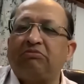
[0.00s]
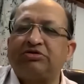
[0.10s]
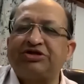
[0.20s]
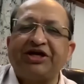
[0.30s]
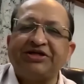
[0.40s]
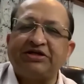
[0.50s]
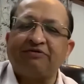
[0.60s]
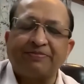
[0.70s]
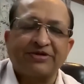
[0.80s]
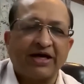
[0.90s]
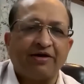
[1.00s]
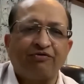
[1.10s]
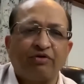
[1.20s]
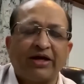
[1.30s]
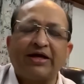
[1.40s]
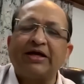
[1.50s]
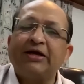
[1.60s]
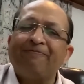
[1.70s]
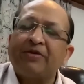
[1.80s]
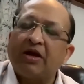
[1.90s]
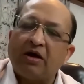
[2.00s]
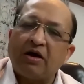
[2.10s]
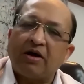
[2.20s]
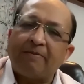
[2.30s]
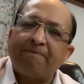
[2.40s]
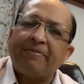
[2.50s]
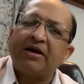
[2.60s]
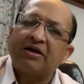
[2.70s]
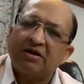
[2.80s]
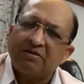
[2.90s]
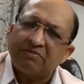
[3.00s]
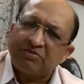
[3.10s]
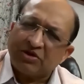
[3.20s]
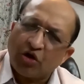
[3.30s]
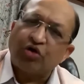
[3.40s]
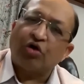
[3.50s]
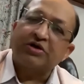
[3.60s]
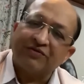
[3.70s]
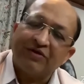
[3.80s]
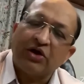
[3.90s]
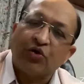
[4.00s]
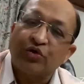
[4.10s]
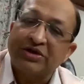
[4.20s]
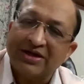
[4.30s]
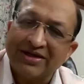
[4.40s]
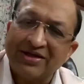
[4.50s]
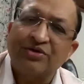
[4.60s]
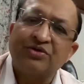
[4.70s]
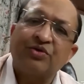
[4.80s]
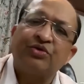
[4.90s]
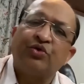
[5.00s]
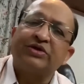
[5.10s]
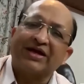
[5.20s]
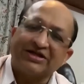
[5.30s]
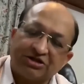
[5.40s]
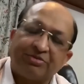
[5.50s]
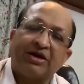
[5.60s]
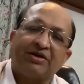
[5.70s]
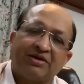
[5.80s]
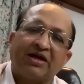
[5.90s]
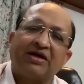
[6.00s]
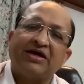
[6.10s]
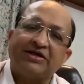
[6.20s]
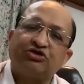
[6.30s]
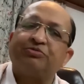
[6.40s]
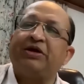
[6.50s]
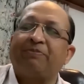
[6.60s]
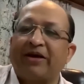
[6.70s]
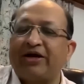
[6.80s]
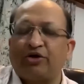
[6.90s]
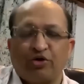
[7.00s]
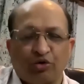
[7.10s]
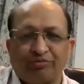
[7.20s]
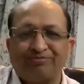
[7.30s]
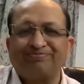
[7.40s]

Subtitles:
CDC website if you like. But your doctor will know the regimen that needs to be applied to you.